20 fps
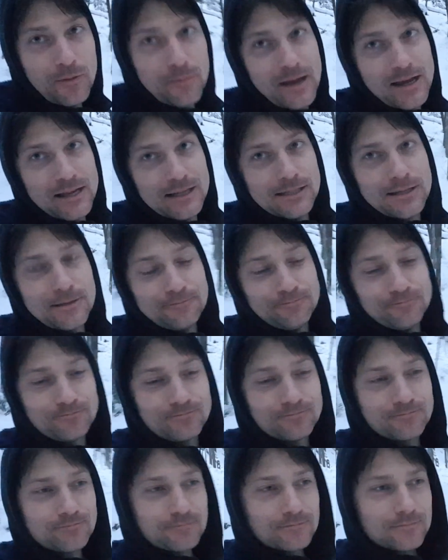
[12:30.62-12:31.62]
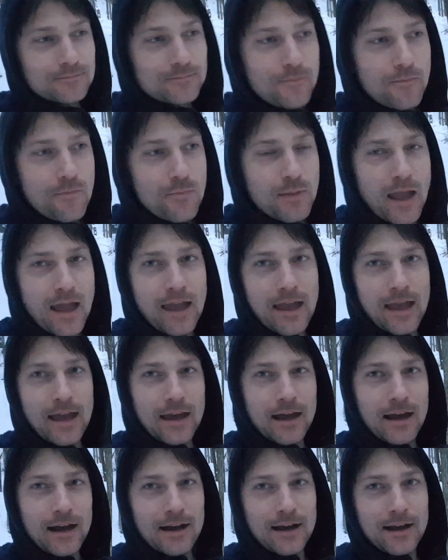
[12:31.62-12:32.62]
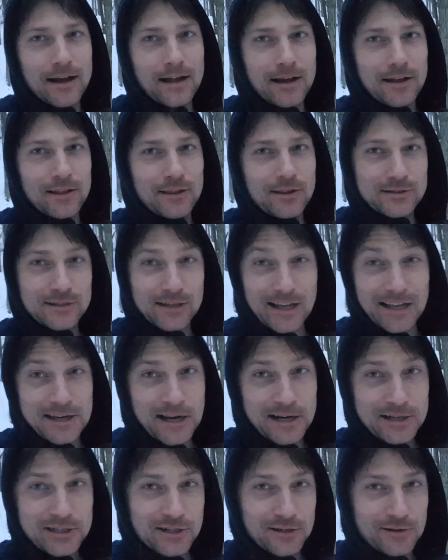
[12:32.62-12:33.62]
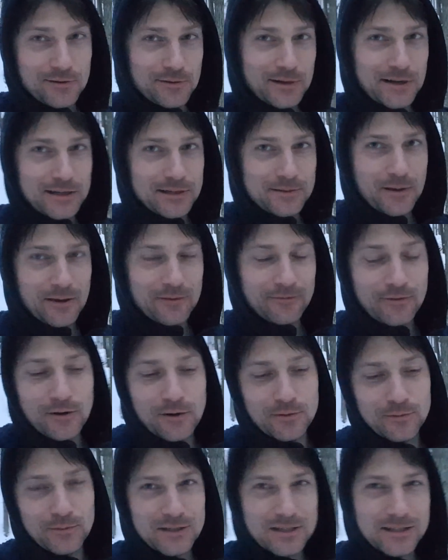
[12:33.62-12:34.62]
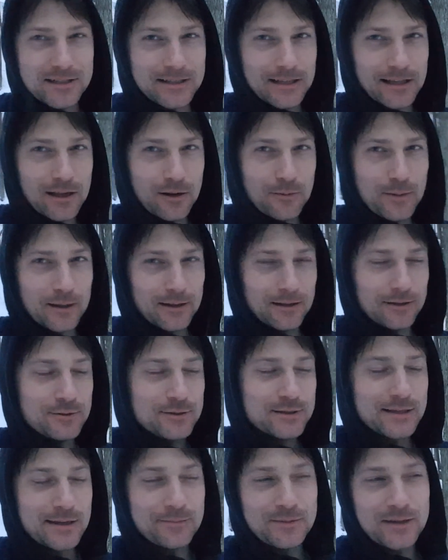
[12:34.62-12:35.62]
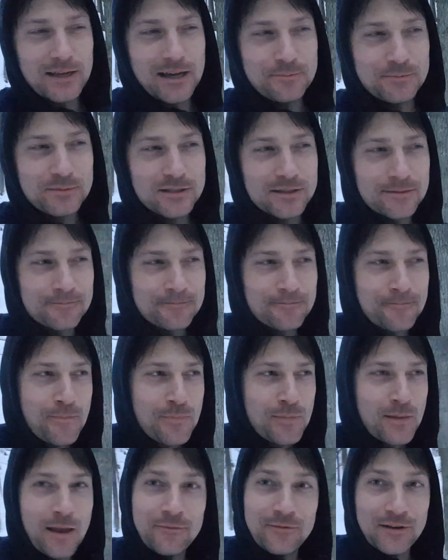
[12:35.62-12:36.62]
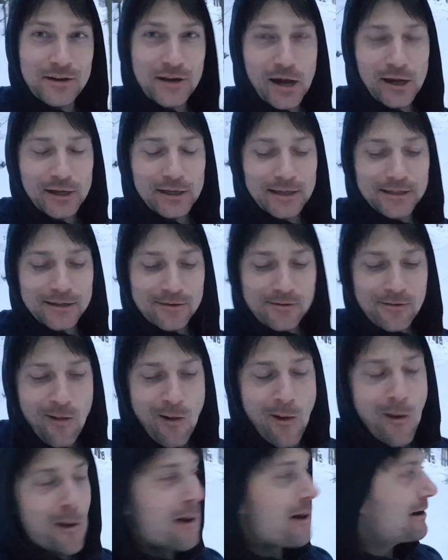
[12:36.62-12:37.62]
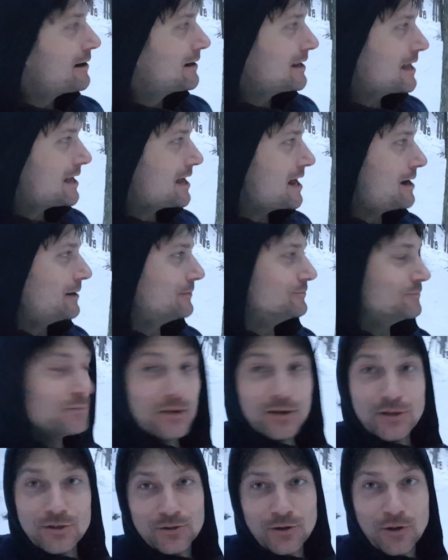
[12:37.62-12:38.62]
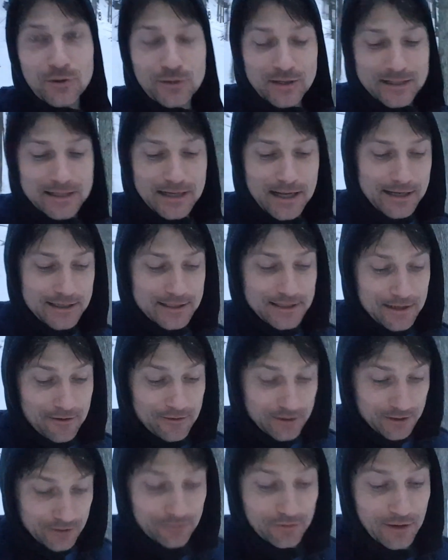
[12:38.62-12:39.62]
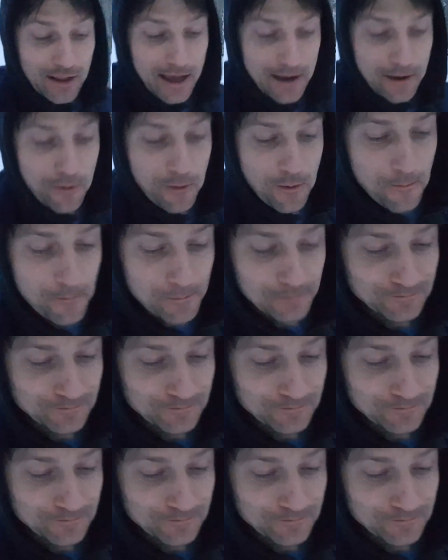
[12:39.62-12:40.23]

is uh, there's a connection going into my phone, which is a little bit loose sometimes if you knock it. And when your drone decides to fly home,